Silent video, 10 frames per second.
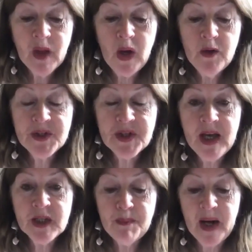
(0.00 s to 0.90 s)
while
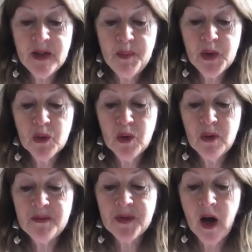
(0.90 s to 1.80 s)
retained by the Bureau
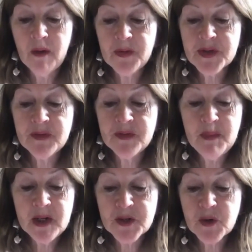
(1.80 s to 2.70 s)
of the Office of
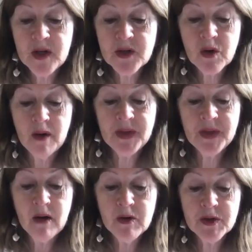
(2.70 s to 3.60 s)
Administrator of the
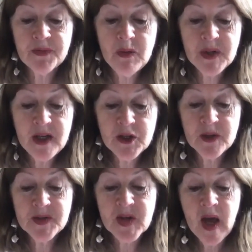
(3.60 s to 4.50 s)
Irish
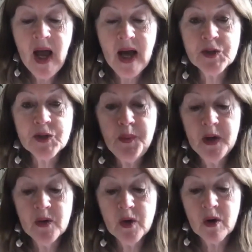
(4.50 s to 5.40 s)
Foundations and
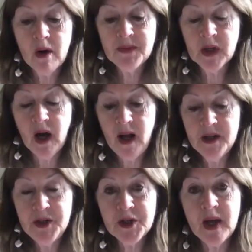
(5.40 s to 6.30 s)
Superior of the
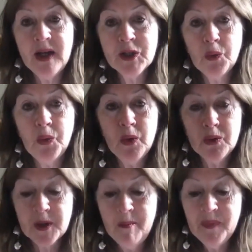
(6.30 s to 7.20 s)
College, end
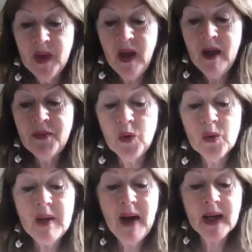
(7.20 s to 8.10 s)
quote. If
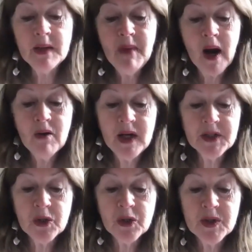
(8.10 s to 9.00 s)
only McNamara
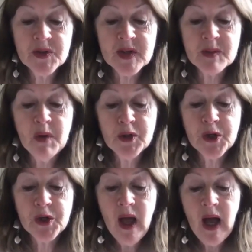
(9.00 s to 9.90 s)
had told us as much
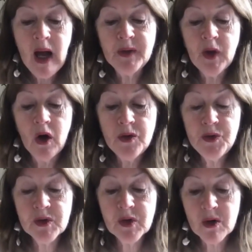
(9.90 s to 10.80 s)
about the
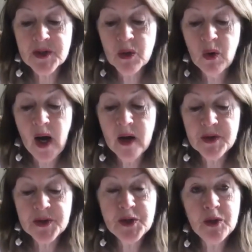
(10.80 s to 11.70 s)
100 or so
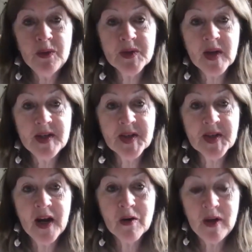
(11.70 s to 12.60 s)
Irish students in his
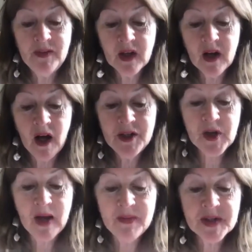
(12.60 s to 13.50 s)
care in the college
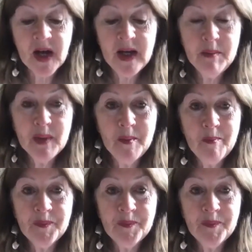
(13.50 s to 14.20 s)
at the time.